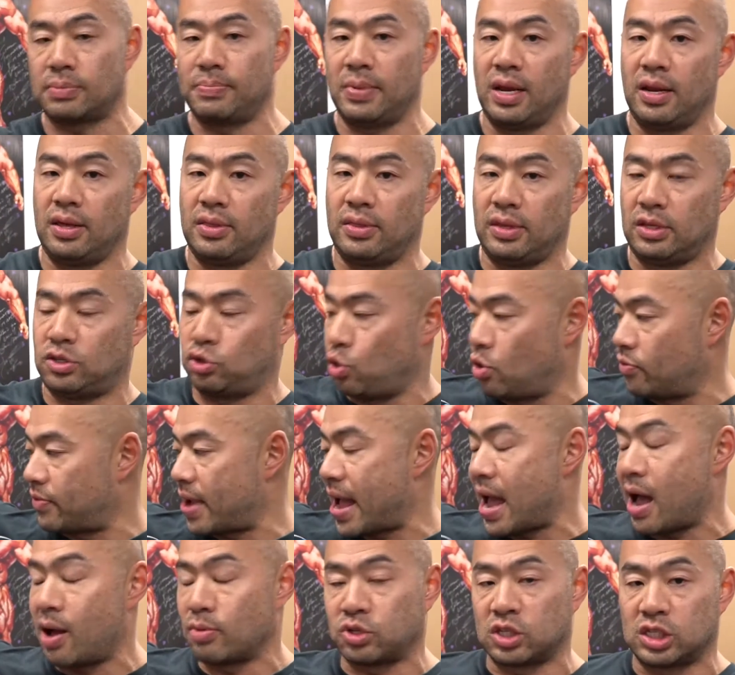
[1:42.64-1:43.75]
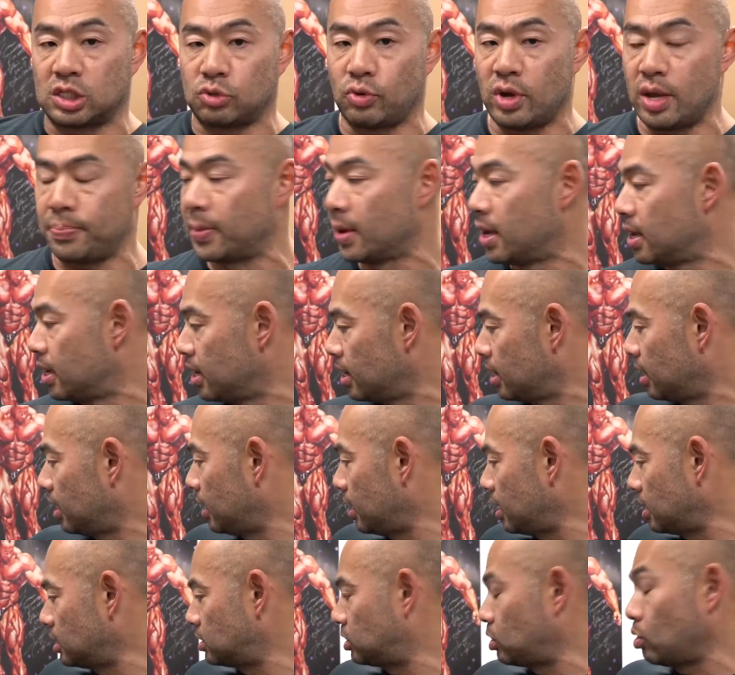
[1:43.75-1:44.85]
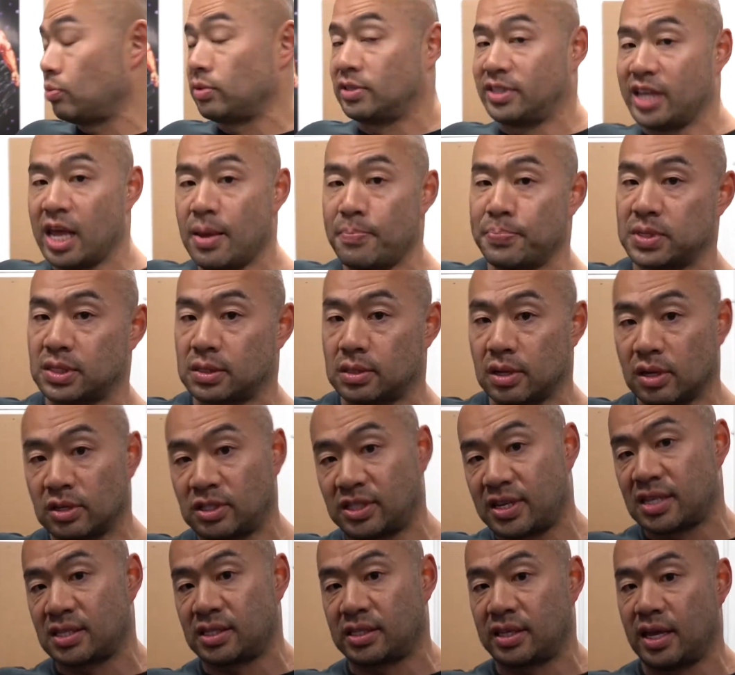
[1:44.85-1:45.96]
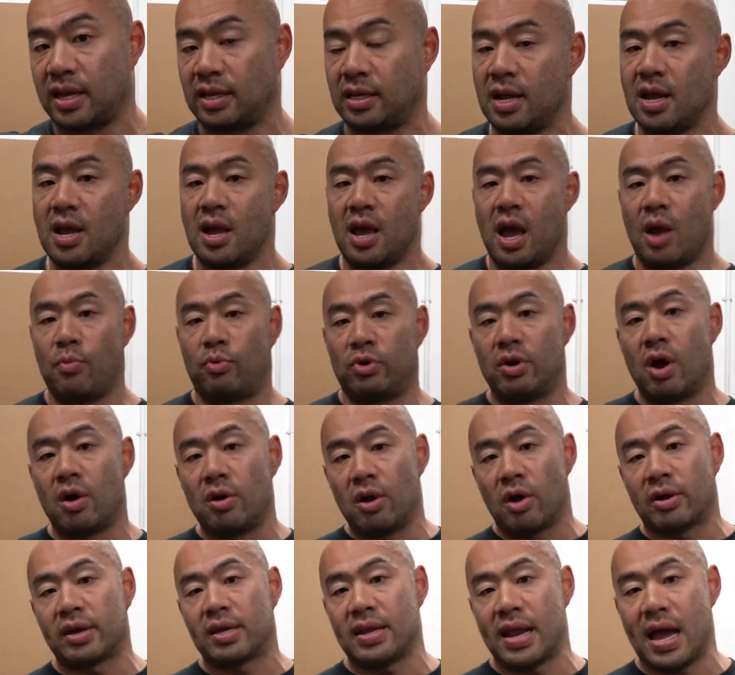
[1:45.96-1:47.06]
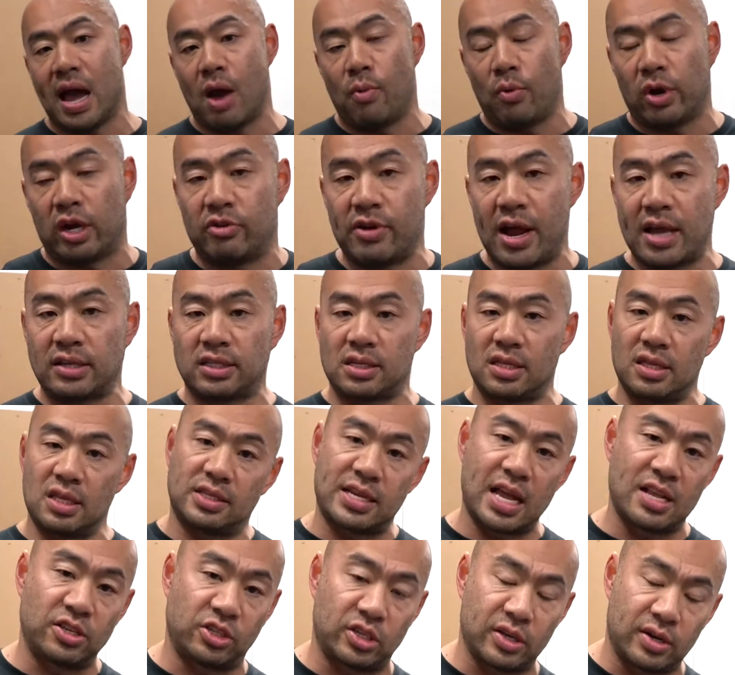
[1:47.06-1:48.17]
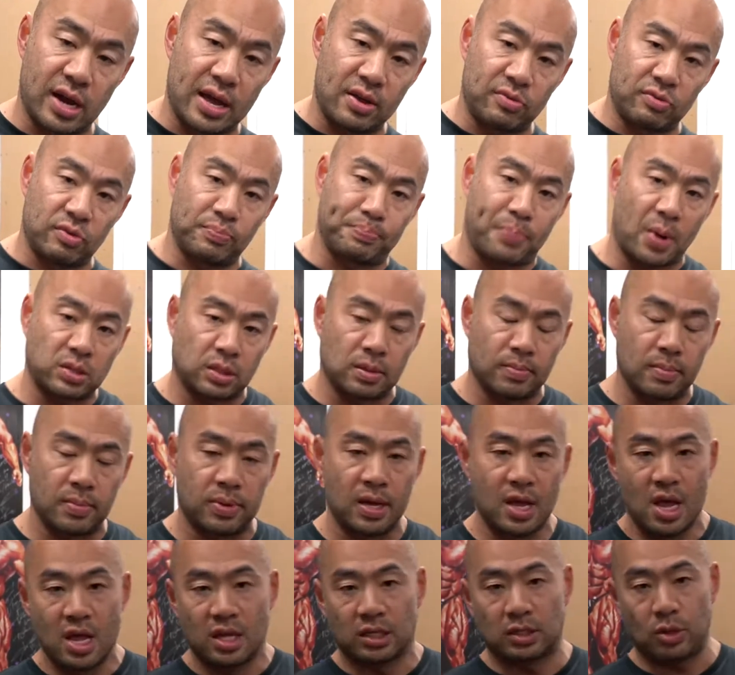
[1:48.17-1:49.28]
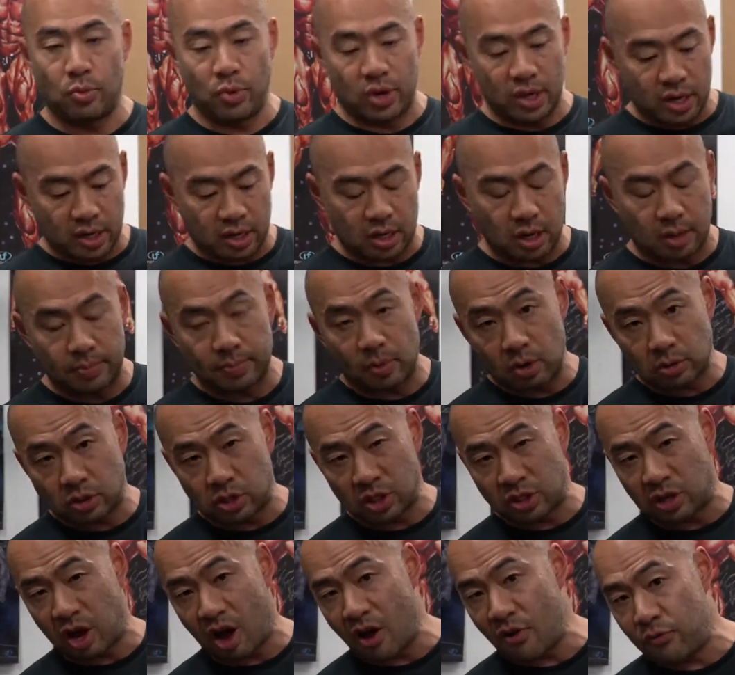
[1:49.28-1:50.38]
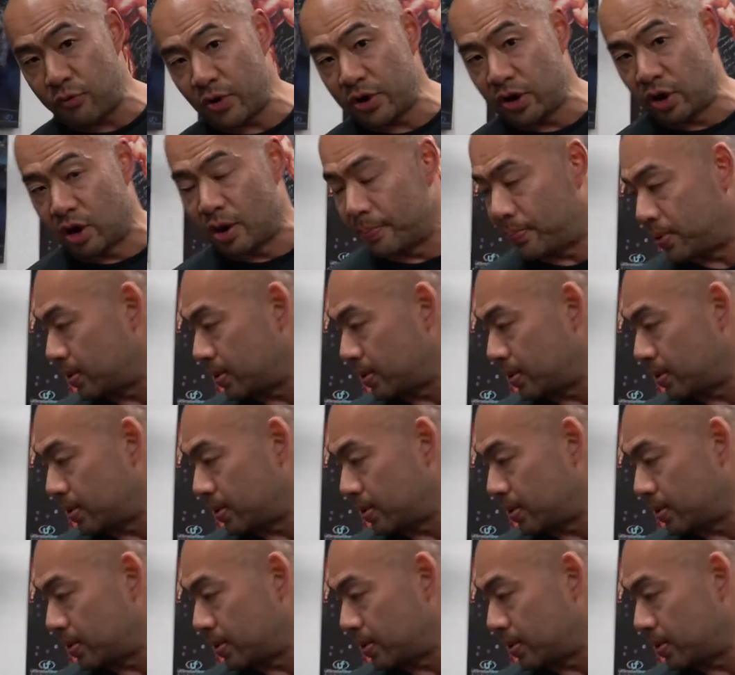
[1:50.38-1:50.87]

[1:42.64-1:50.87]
meaning the sort of outer sweep. Is doing dips, assisted, and we're not locking out, we're creating the tension at the bottom, so we're going to come just halfway up.